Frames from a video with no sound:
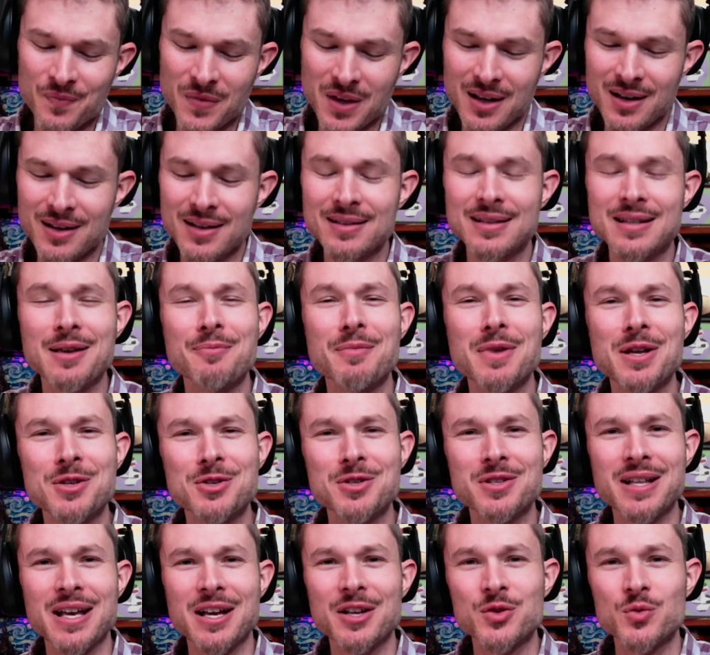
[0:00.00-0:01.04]
I think they
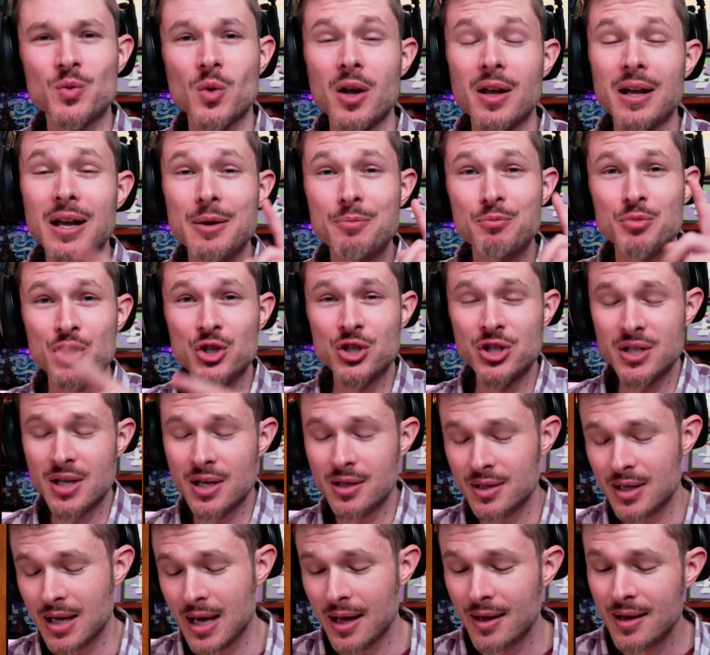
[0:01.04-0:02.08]
mentioned that as well. I
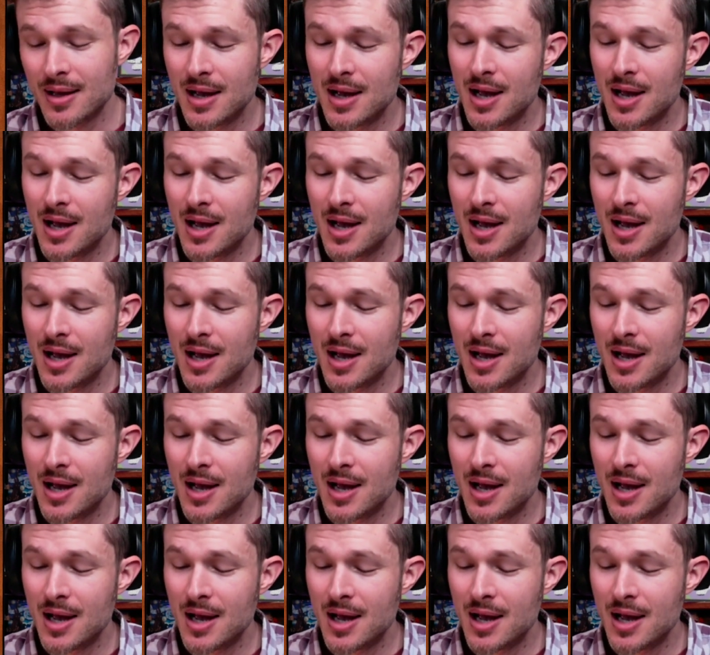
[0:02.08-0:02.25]
appreciate that.